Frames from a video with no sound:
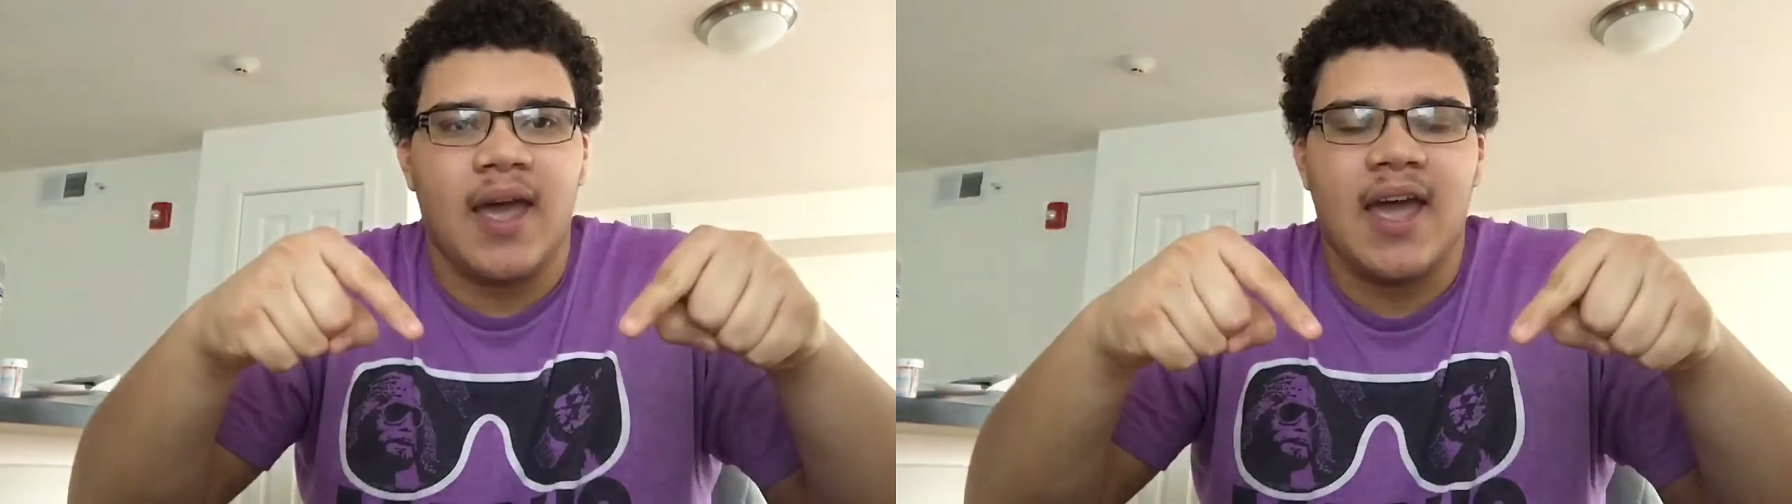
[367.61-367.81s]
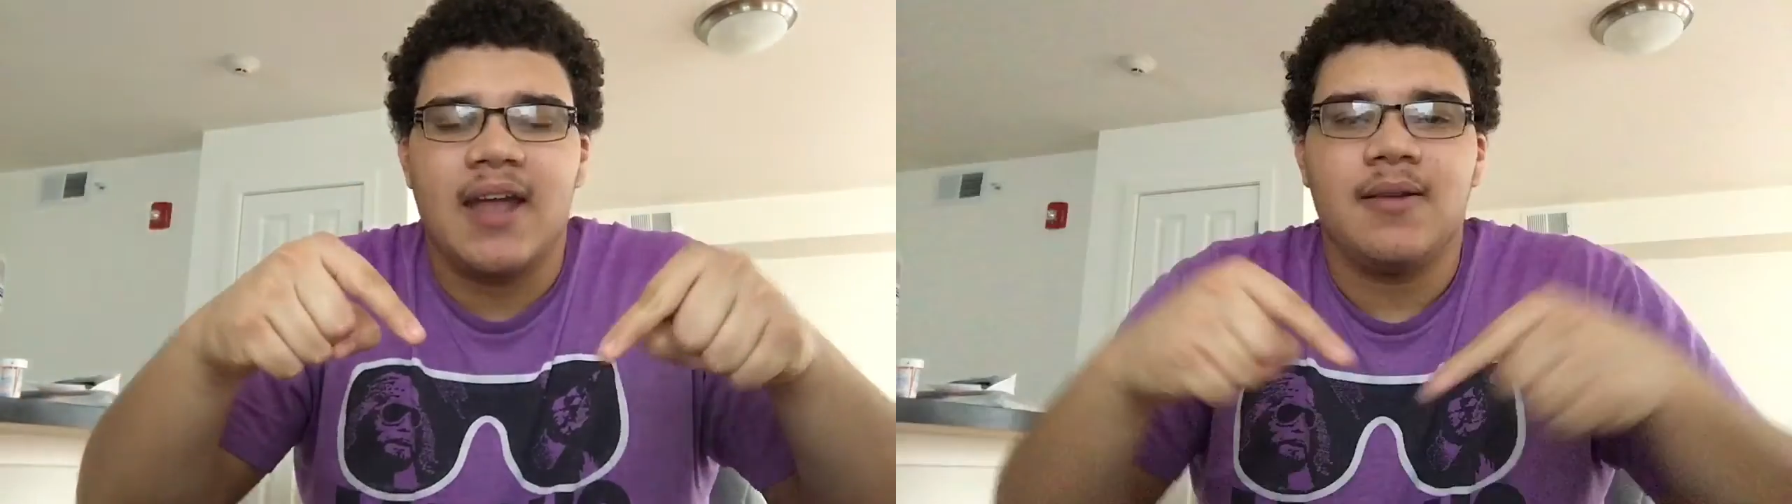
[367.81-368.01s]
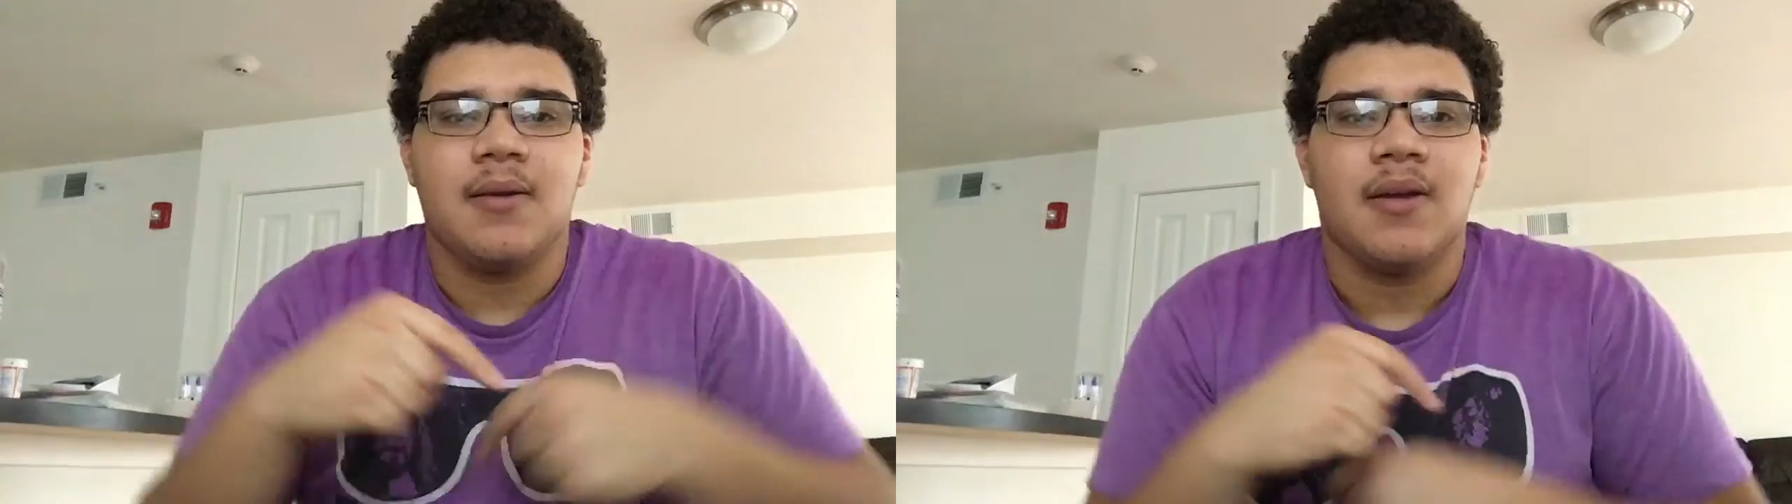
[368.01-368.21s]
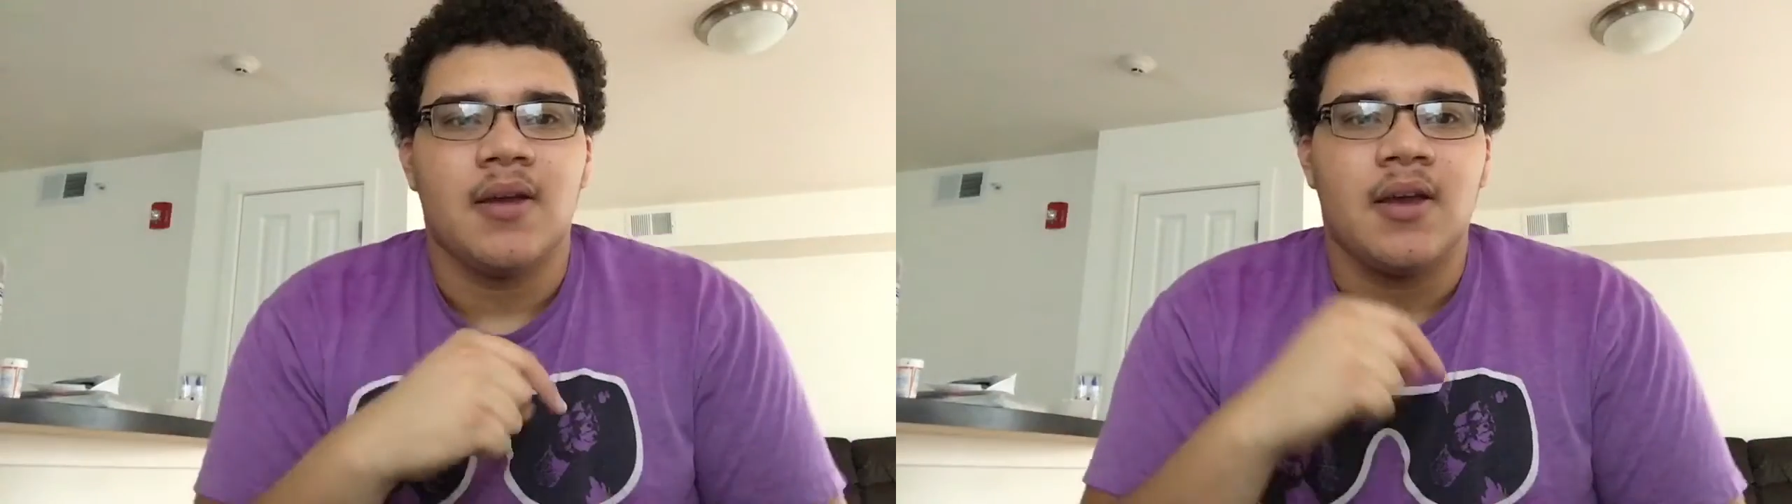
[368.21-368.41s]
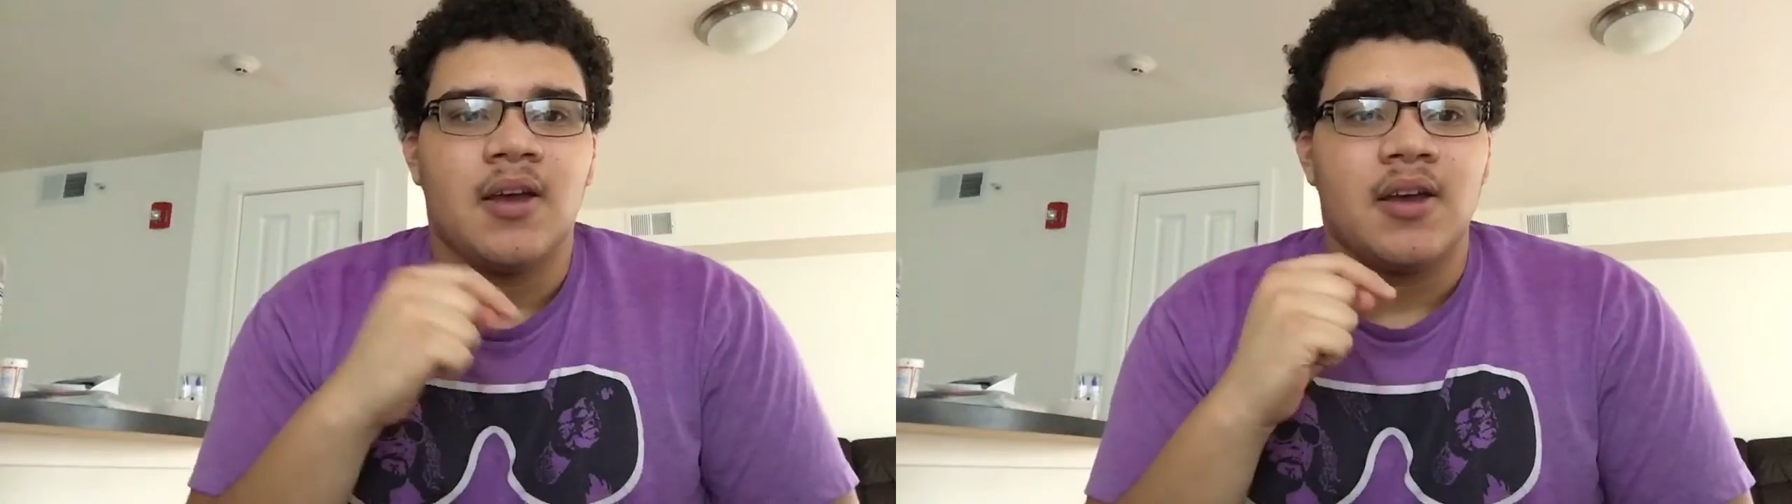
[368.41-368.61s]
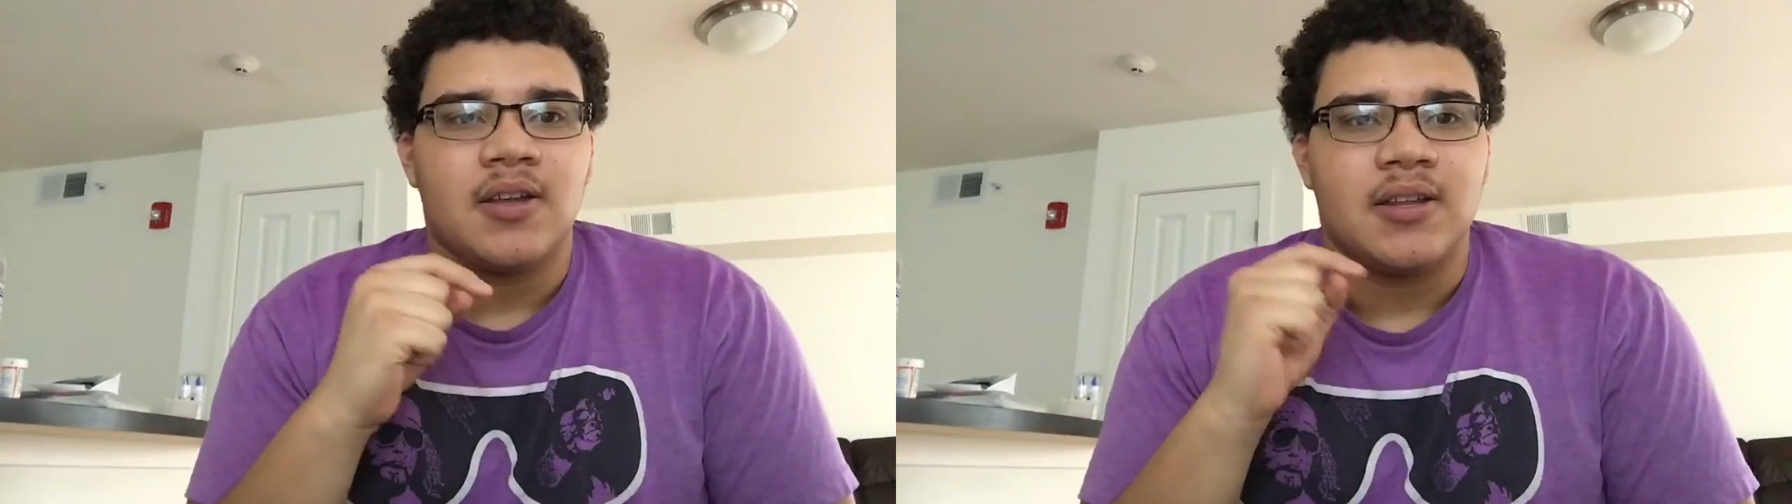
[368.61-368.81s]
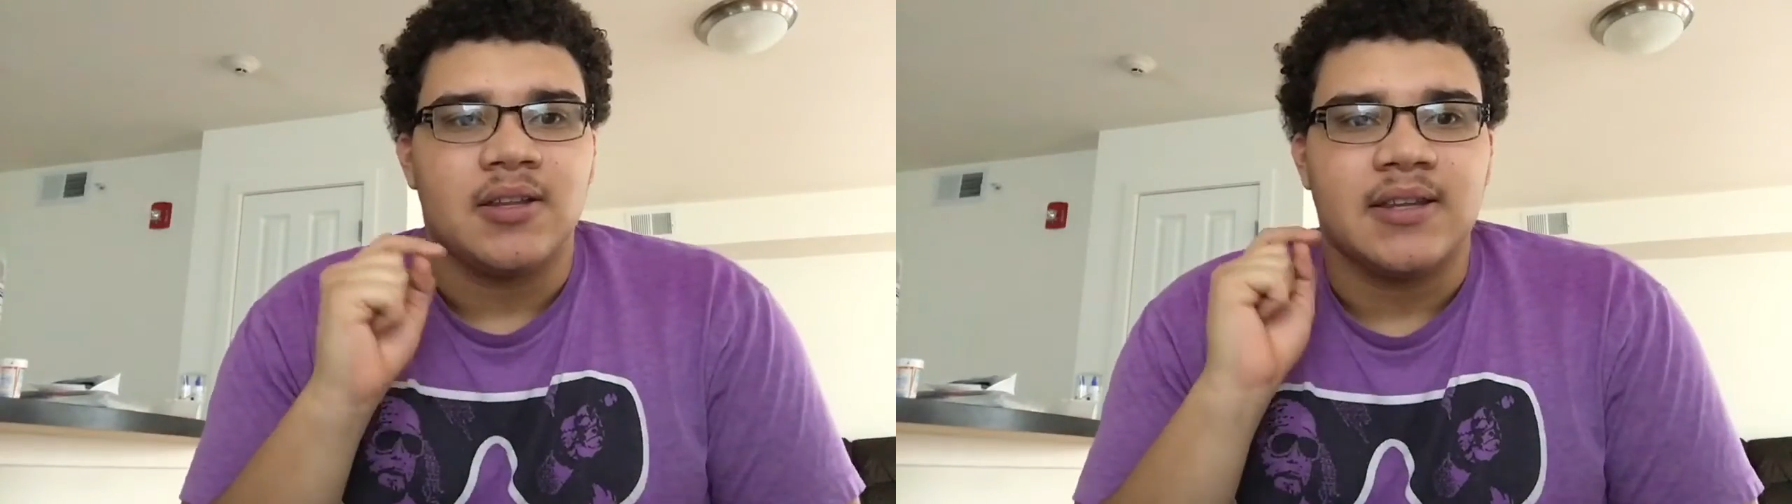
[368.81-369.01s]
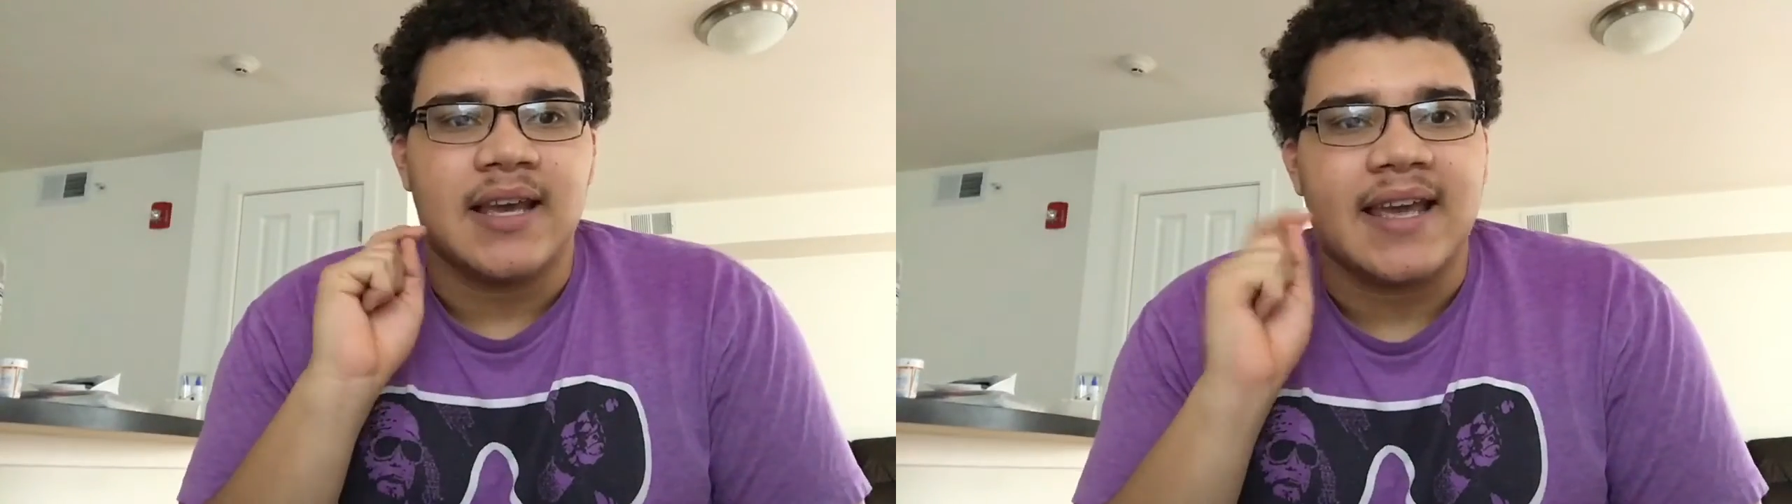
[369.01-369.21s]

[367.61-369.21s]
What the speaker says: And you